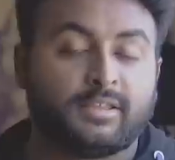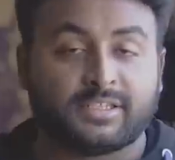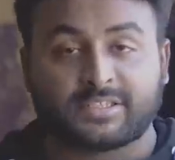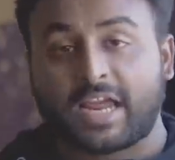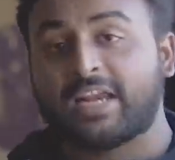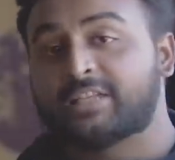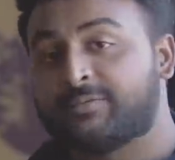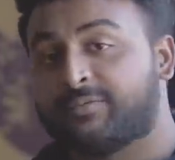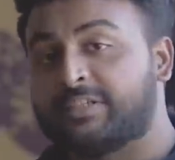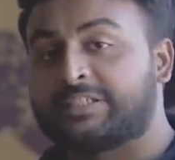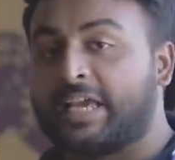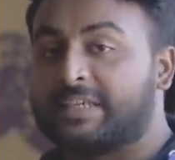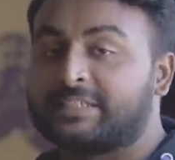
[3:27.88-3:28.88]
The stylus
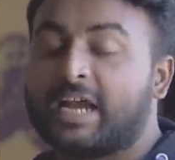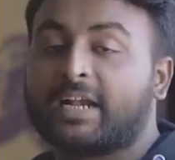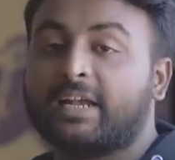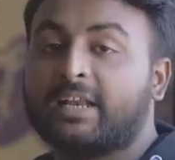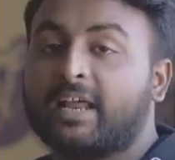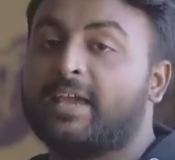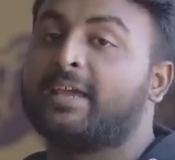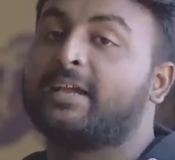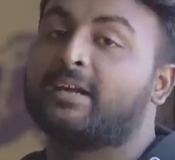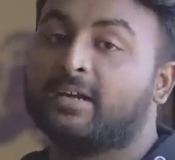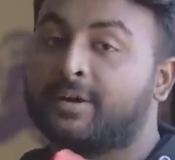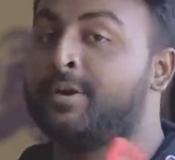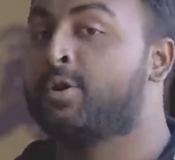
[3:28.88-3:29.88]
fits exactly like
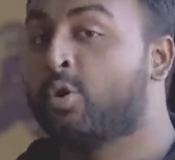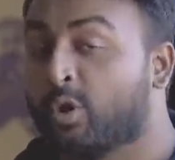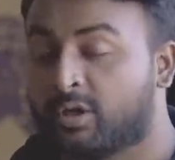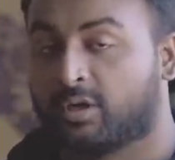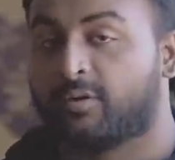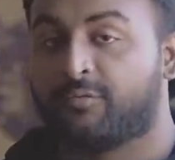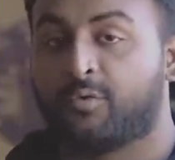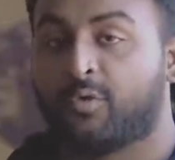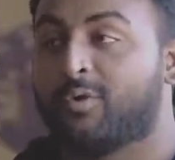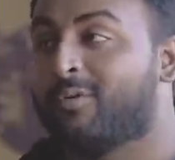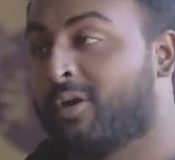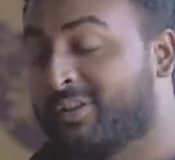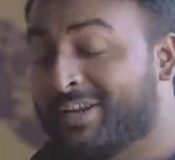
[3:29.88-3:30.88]
a Note
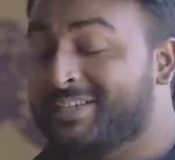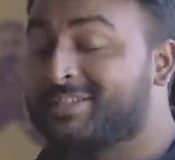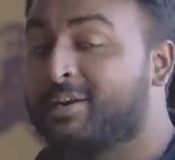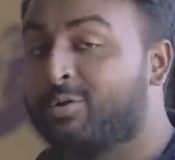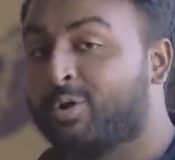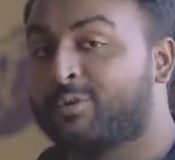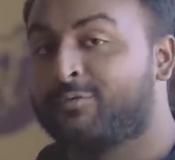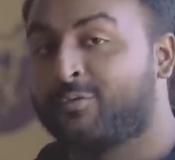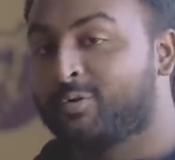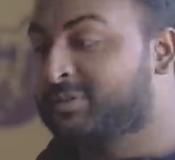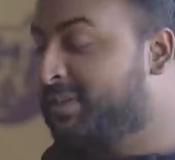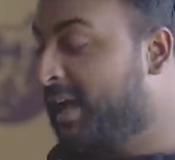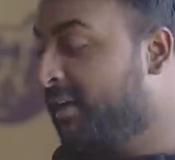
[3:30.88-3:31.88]
phone or the recent Note
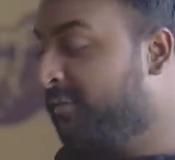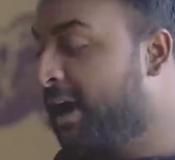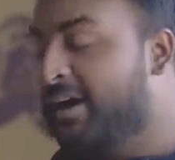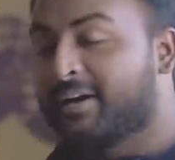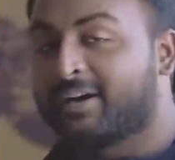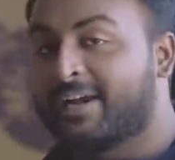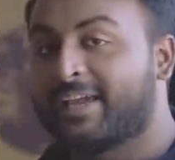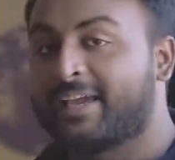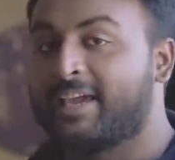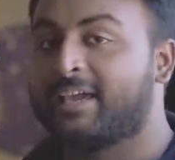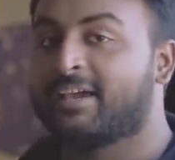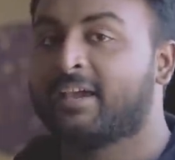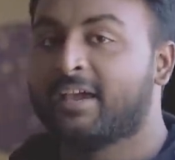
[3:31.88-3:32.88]
phones that have had a
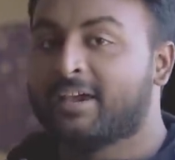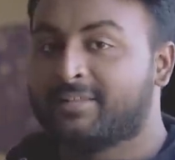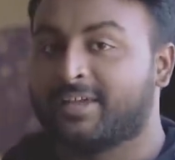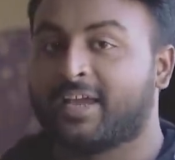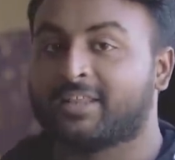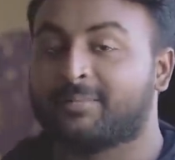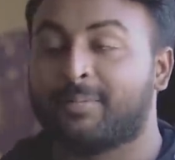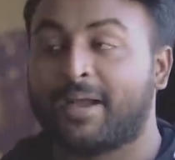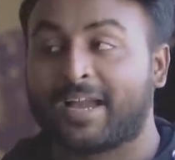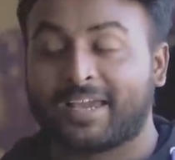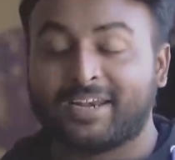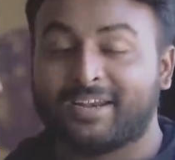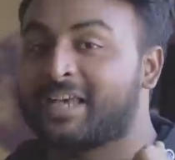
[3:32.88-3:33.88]
clicky thing at the
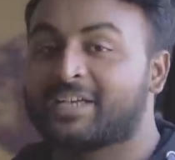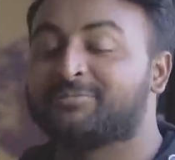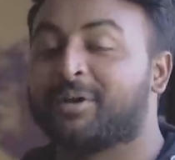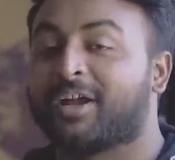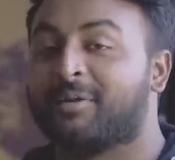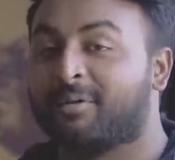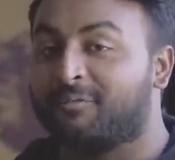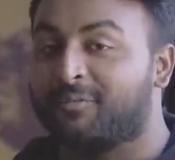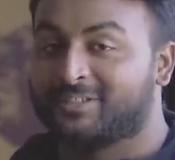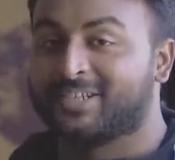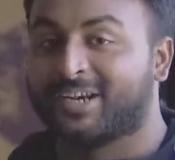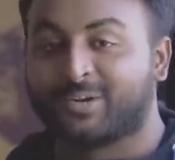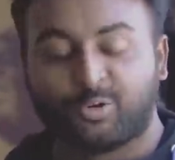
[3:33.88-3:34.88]
back, and it has become a
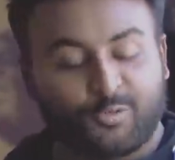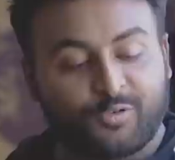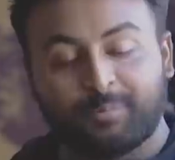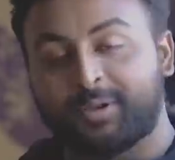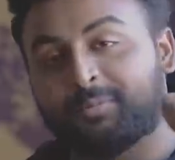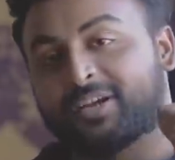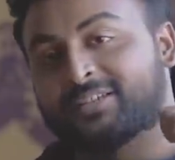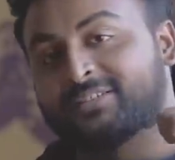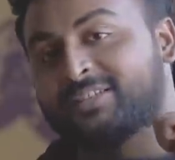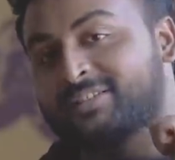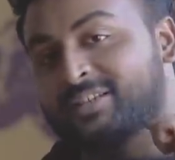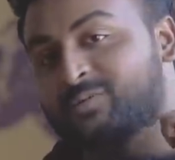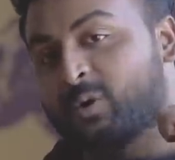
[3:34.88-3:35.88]
fidgeting tool for me because
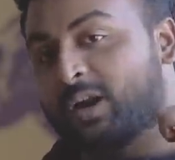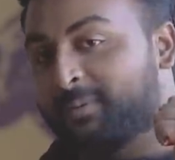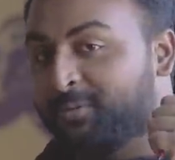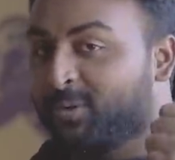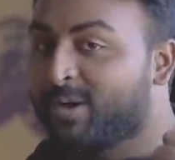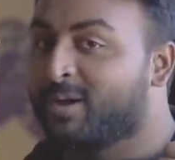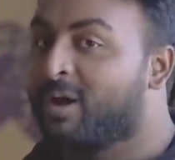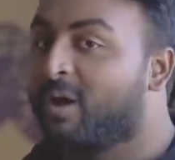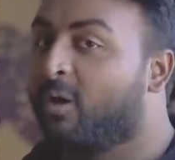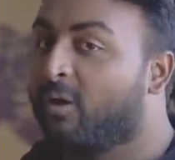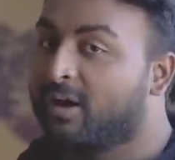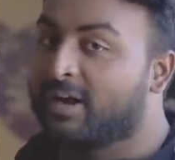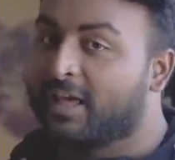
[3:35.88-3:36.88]
this is what I'm doing
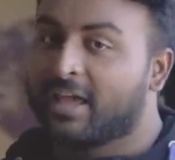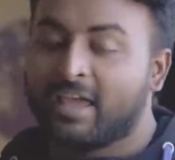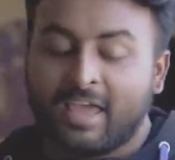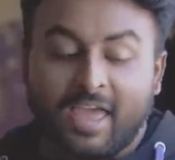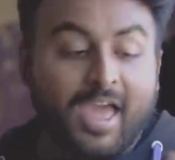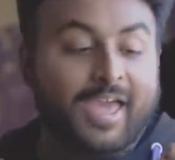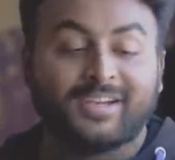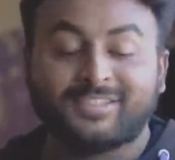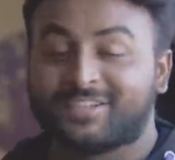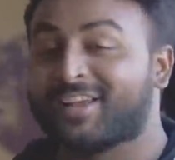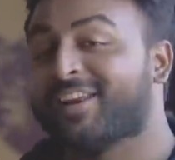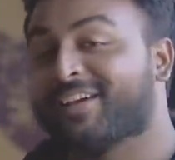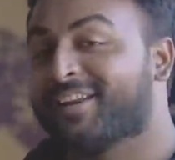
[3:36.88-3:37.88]
all day, and it's
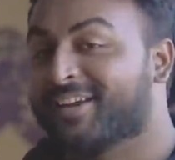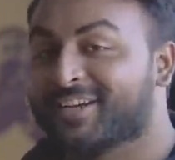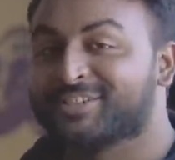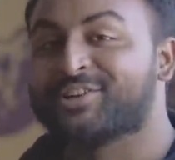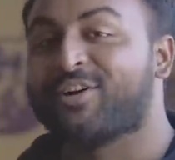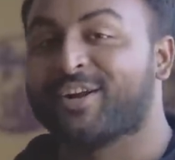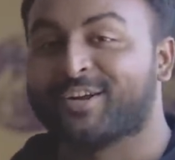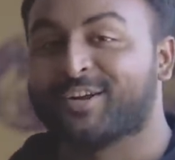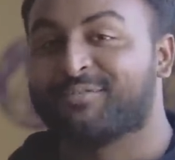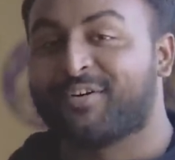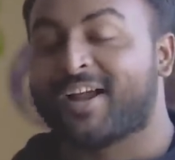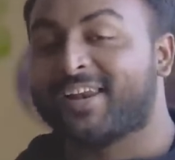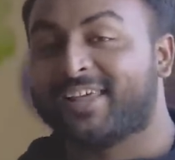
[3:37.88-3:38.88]
really reassuring
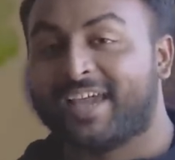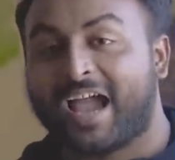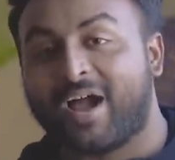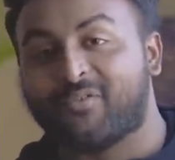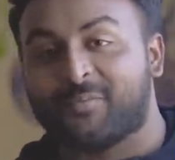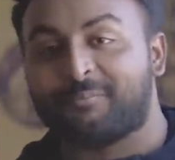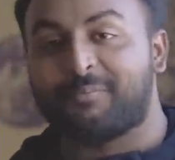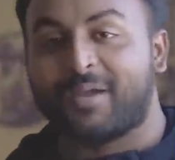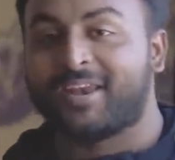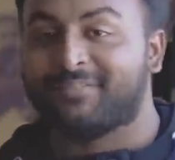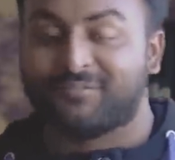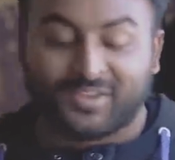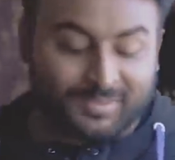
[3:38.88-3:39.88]
to finally have a
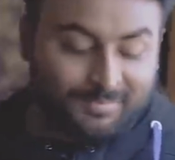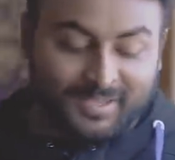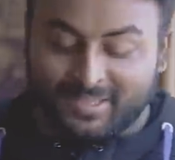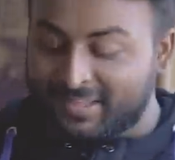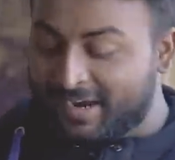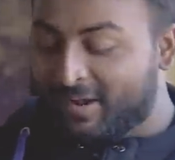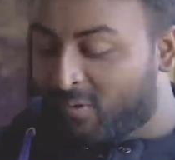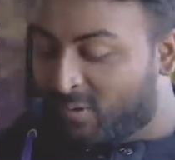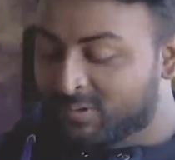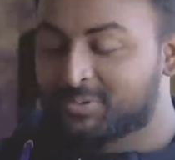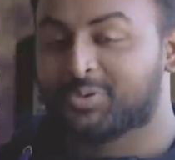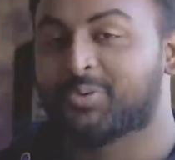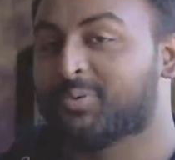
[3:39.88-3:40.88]
pen with me that
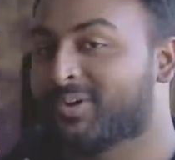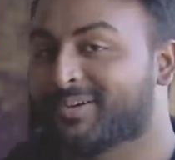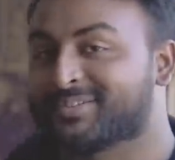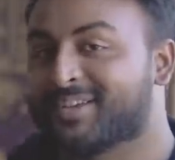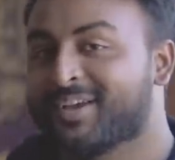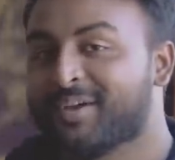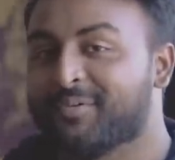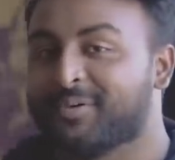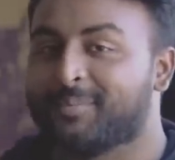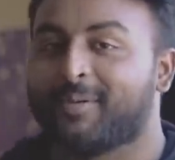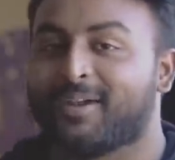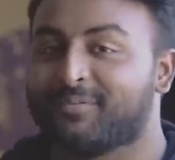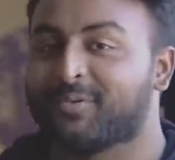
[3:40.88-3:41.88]
also works
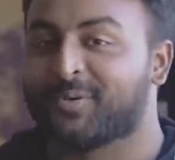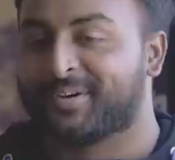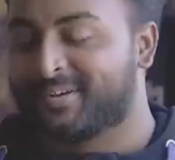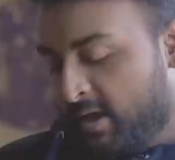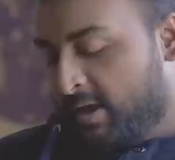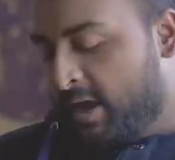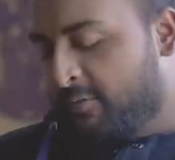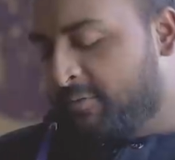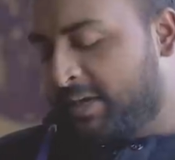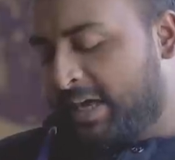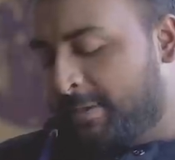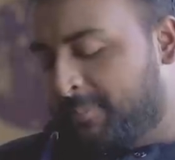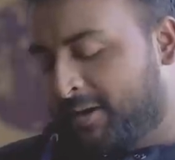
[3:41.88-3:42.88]
with my phone. Now
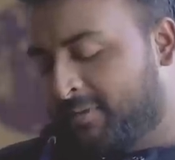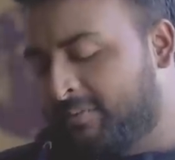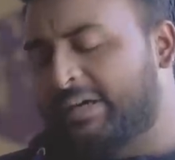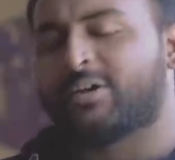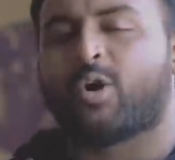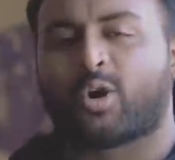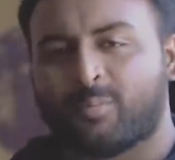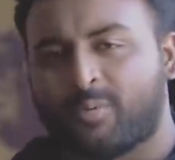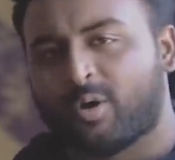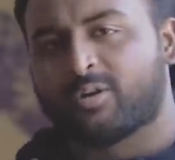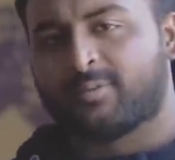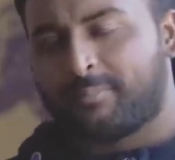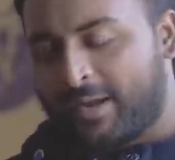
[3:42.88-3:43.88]
we keep it and we'll talk
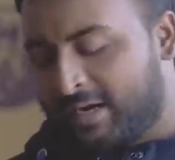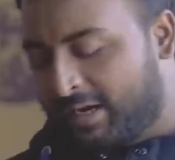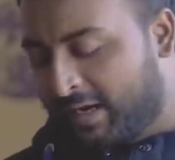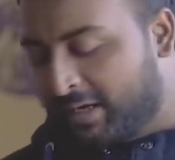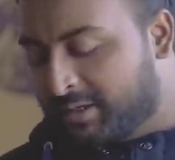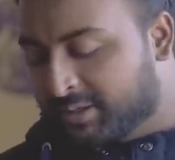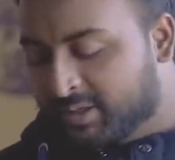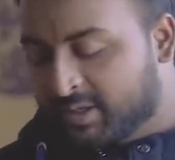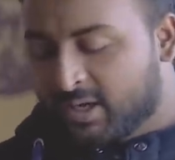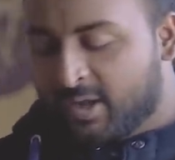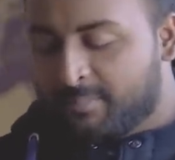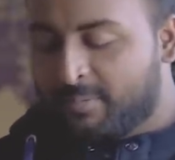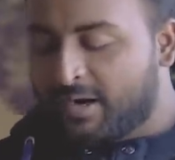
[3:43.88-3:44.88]
about the pen later,
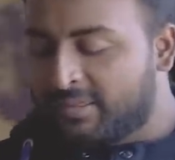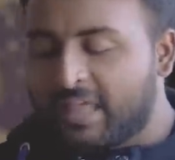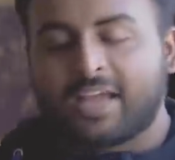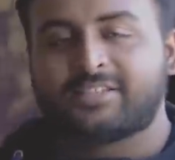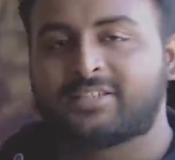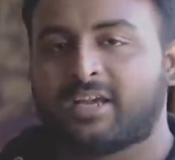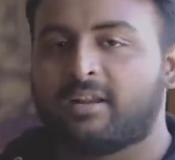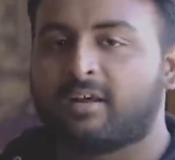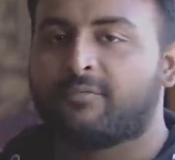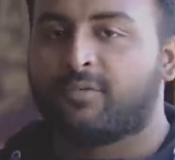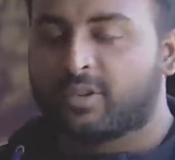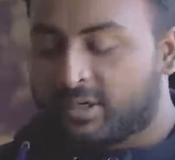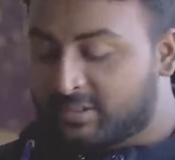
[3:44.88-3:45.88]
but that's
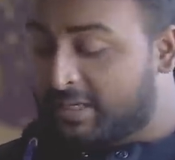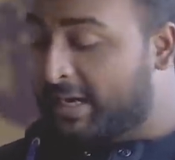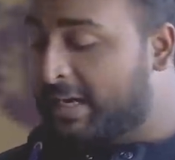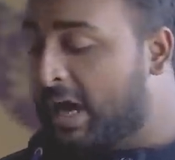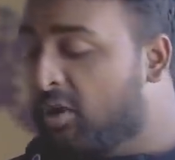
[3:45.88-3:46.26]
it for the design.